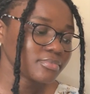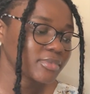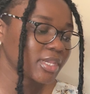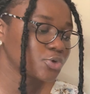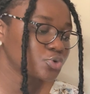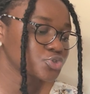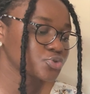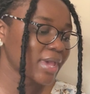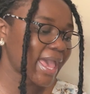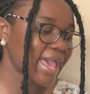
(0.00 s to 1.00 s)
it
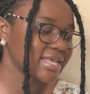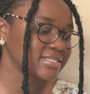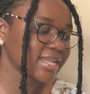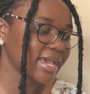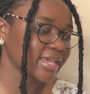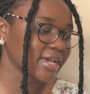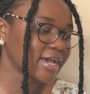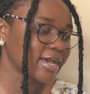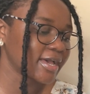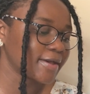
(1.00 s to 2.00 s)
also has like
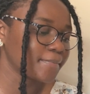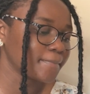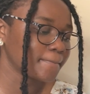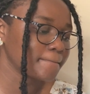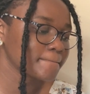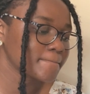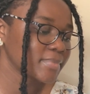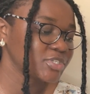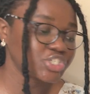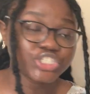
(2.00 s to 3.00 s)

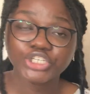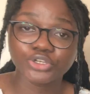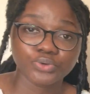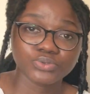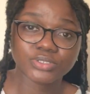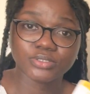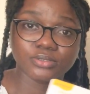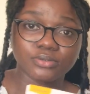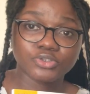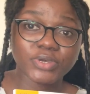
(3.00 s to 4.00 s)
teaching notes.
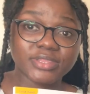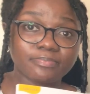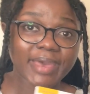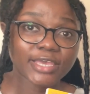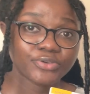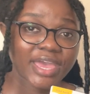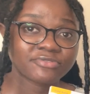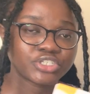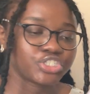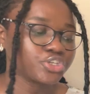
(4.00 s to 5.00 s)
So at the back you
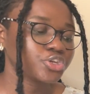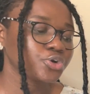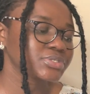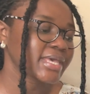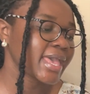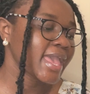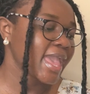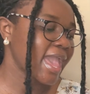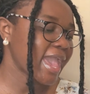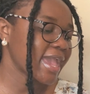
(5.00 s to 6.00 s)
have teaching notes,
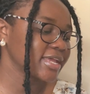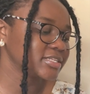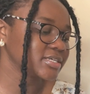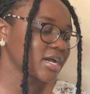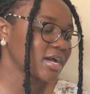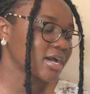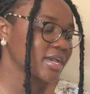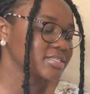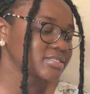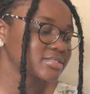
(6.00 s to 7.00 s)
and
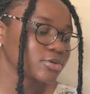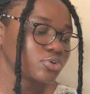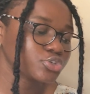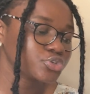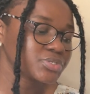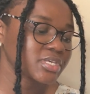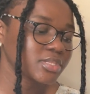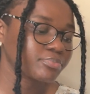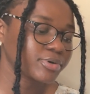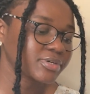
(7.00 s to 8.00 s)
it's on using
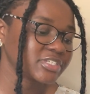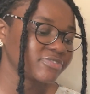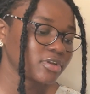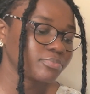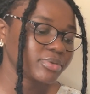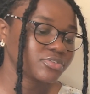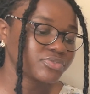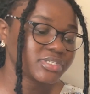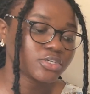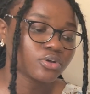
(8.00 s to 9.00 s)
the book, developing
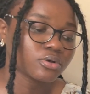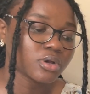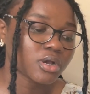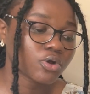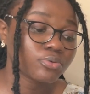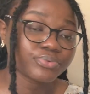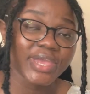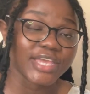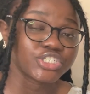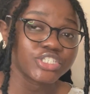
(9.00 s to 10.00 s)
reading
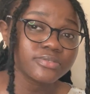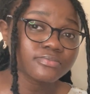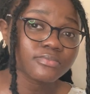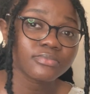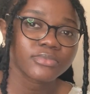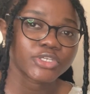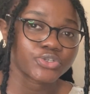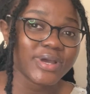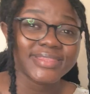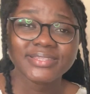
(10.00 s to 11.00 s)
comprehension.
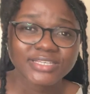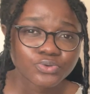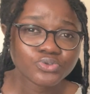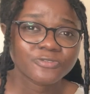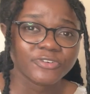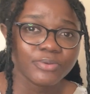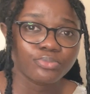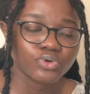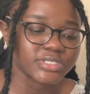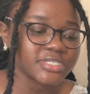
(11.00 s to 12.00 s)
So I think that's also very
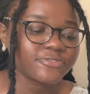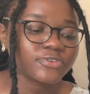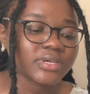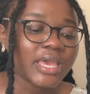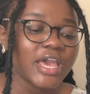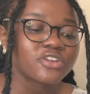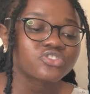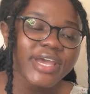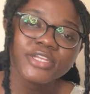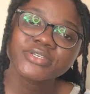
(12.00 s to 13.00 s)
important if you're
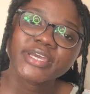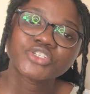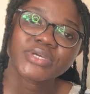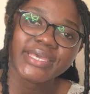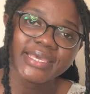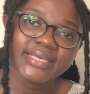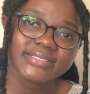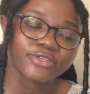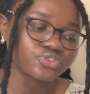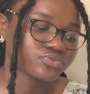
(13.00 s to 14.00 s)
trying to get your kids
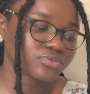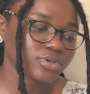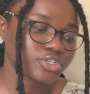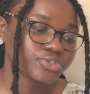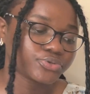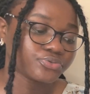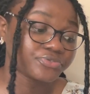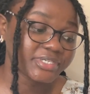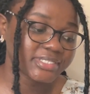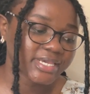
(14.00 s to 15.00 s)
into
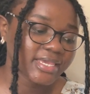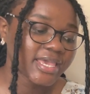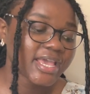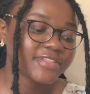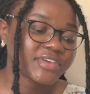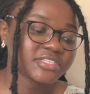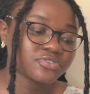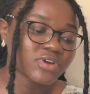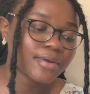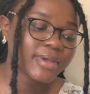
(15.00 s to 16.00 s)
reading. There's
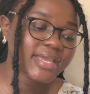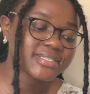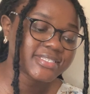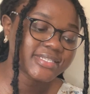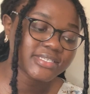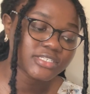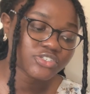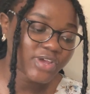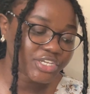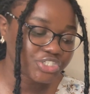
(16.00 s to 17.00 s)
grammar and sentence
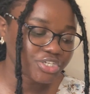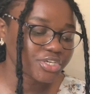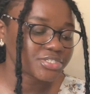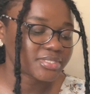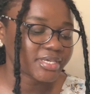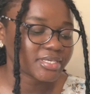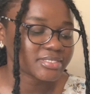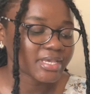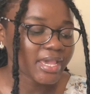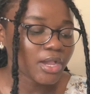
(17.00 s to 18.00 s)
structures,
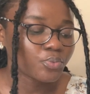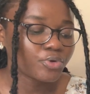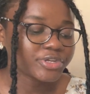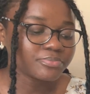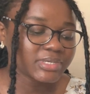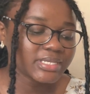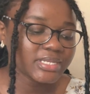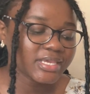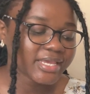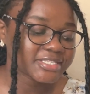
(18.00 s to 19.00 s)
there's word
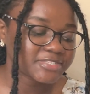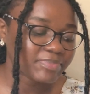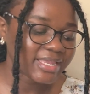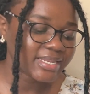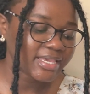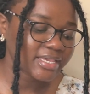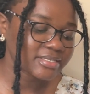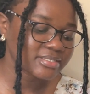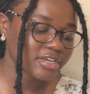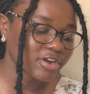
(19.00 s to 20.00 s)
meaning and
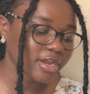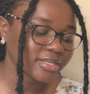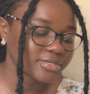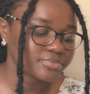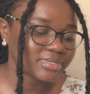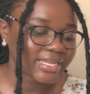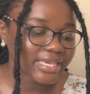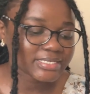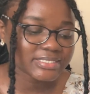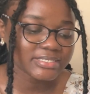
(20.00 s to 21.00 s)
spellings, curriculum
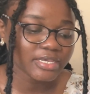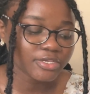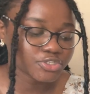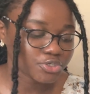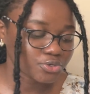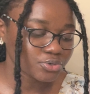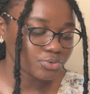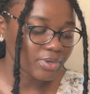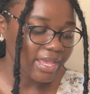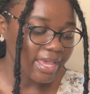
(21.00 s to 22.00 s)
links.
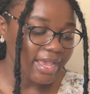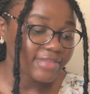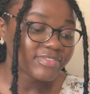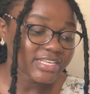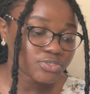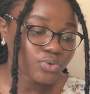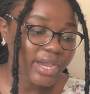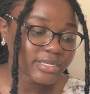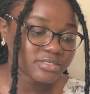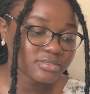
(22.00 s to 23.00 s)
So that's
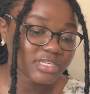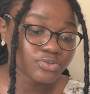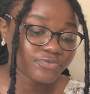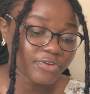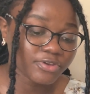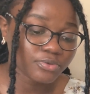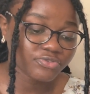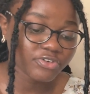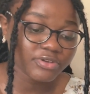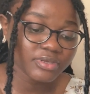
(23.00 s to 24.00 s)
very,
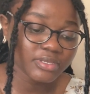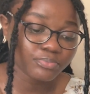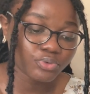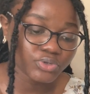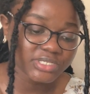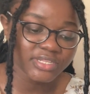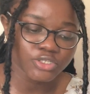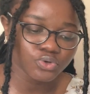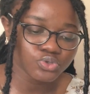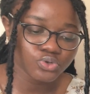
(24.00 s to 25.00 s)
very important.
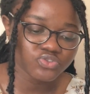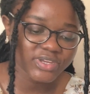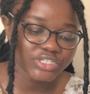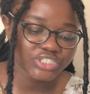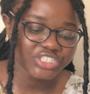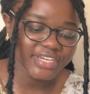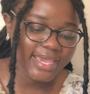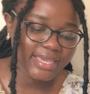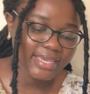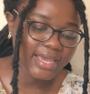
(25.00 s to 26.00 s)
There's also strategy
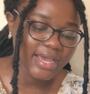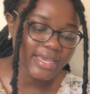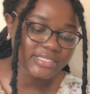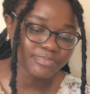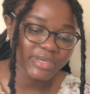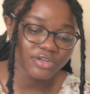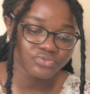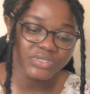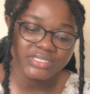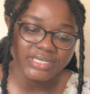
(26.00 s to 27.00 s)
check, independent
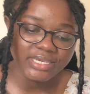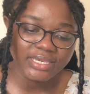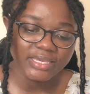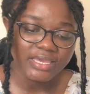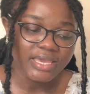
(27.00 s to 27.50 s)
reading.